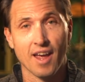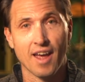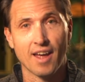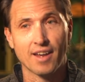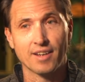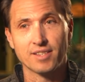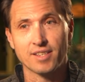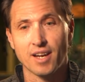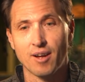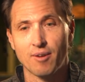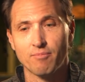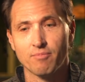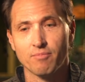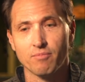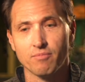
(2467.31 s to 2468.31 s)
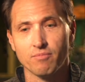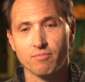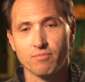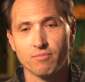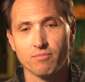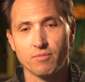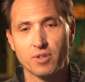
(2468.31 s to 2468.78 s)
And
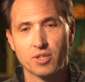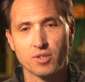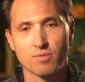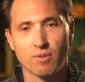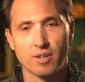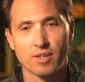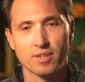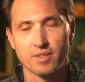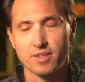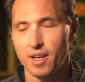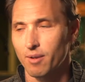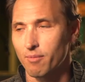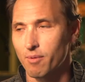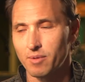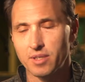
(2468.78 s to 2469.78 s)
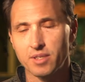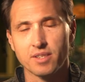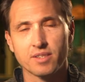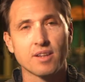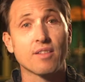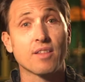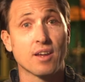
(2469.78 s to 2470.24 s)
we just wanted to take a moment to
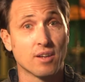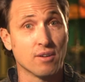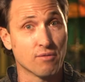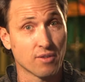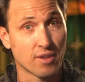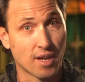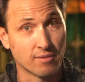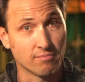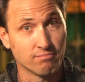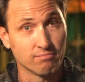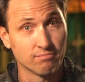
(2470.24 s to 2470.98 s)
say thank you for that.